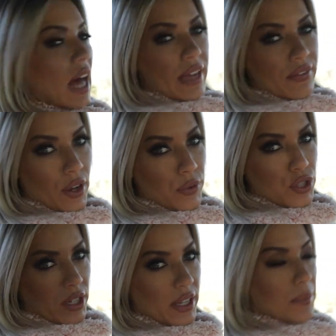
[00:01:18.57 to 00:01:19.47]
live
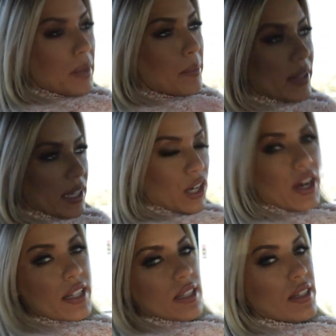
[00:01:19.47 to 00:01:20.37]
coaching in my
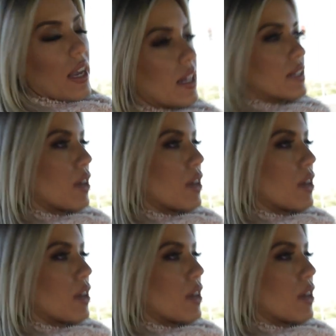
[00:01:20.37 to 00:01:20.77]
Millionairess Society.